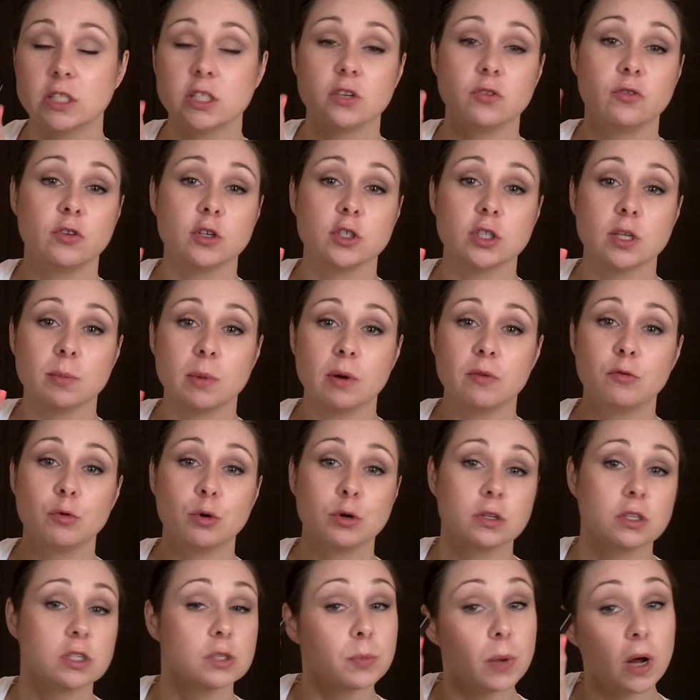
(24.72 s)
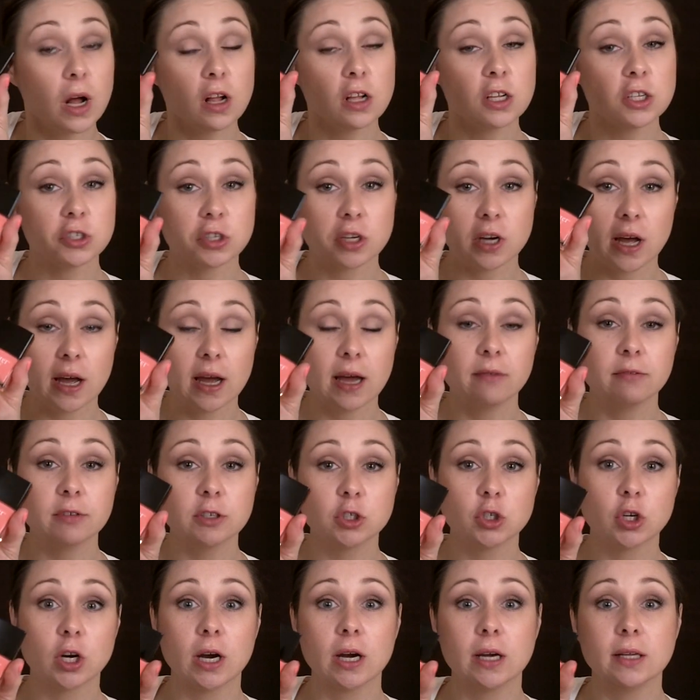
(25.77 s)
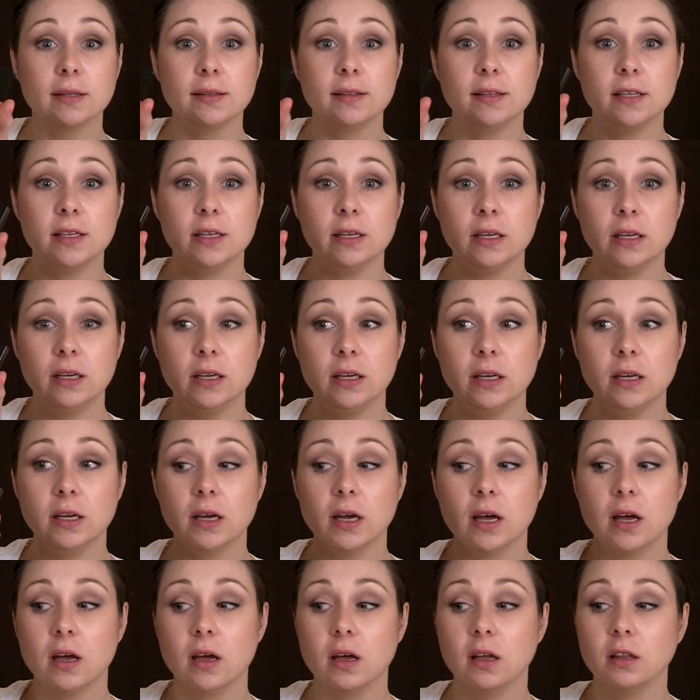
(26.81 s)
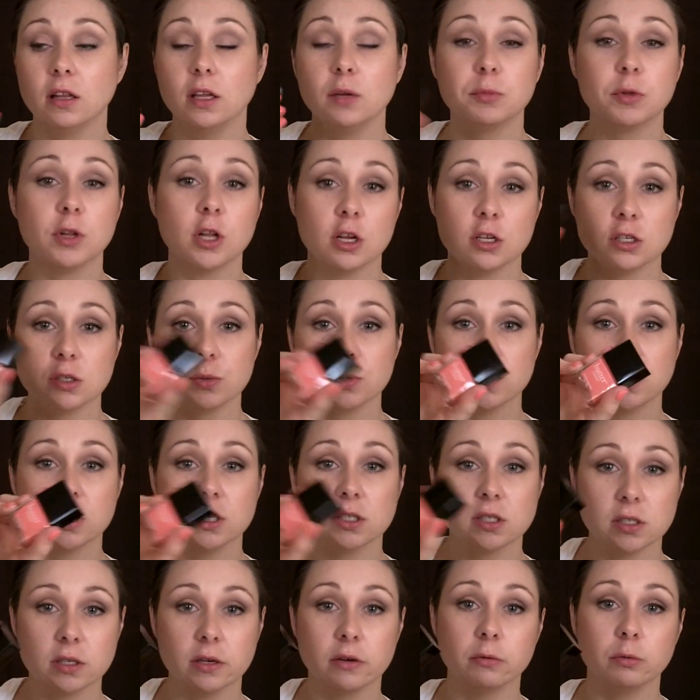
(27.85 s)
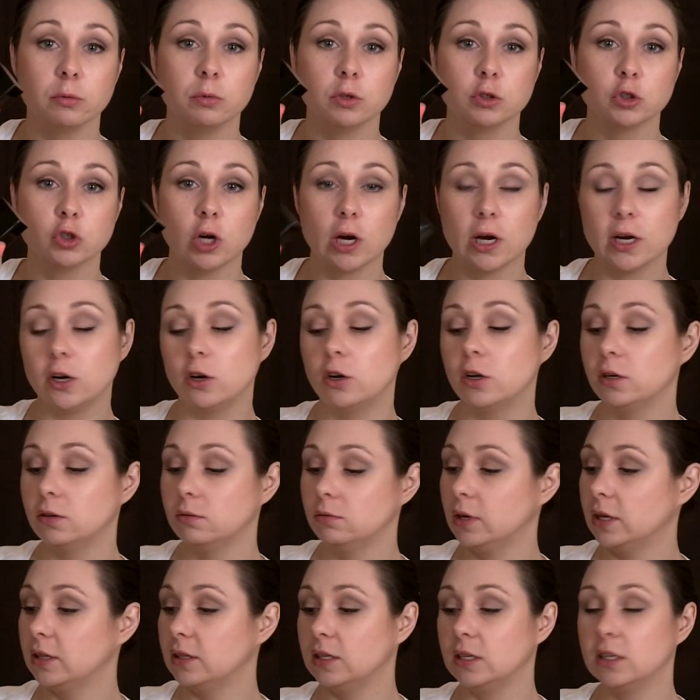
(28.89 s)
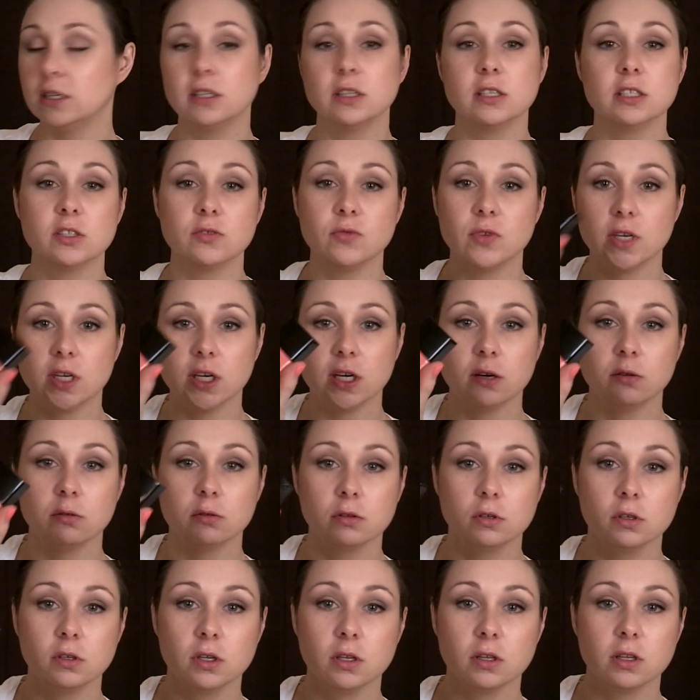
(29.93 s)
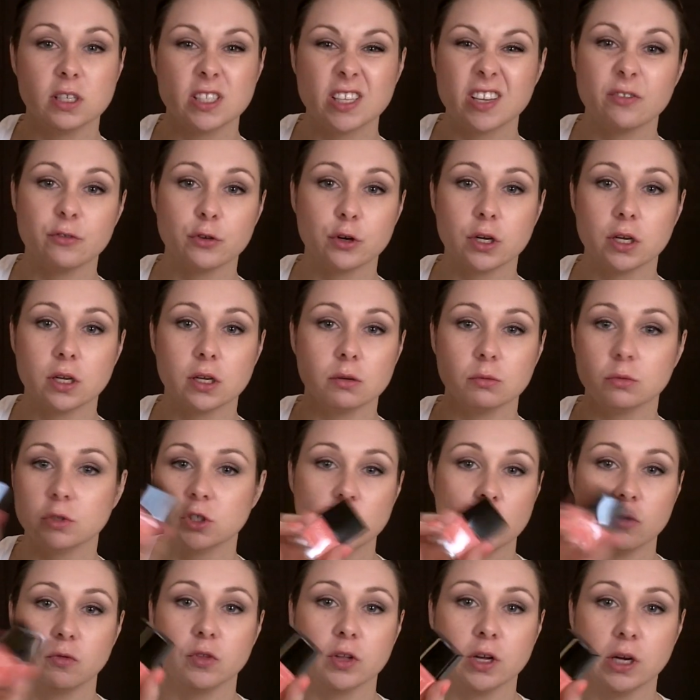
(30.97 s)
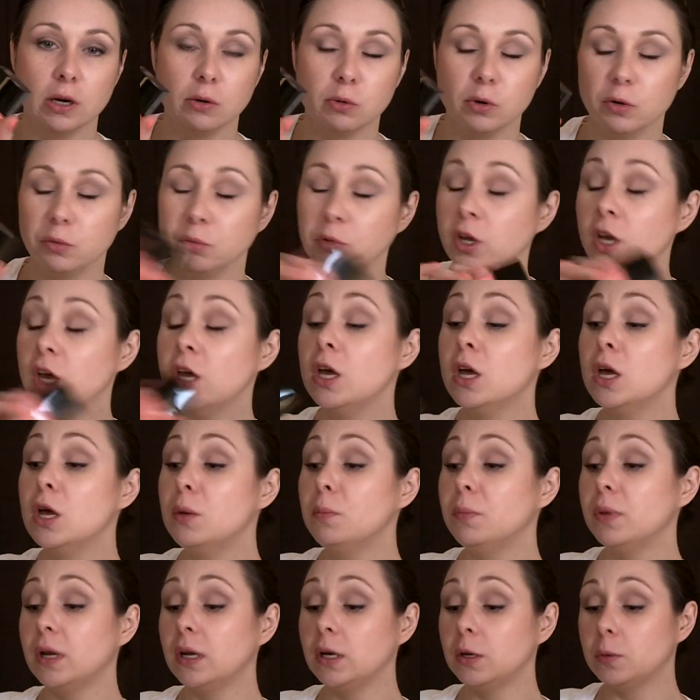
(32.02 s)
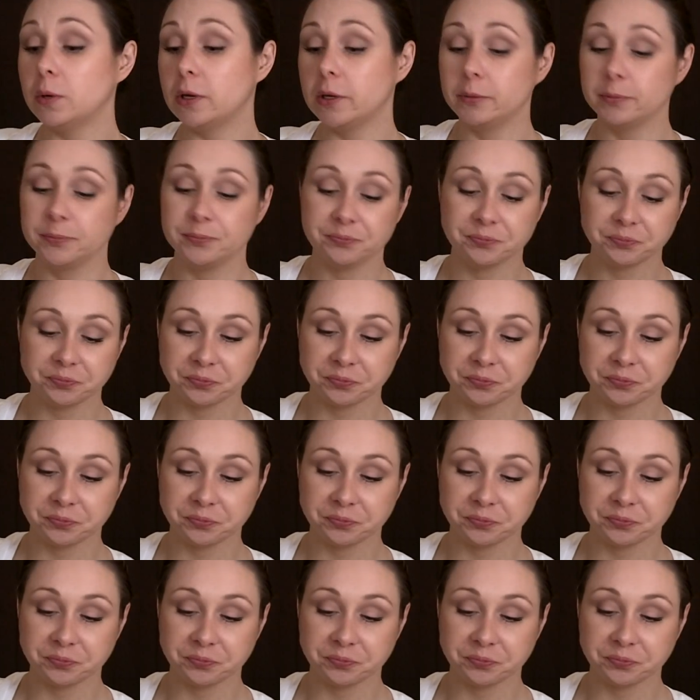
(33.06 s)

this is the first time I've worn this polish and I haven't tried the uh, lip gloss with it. So we'll try it on at the end of this video. Unless I forget, which hopefully I won't. But anyway,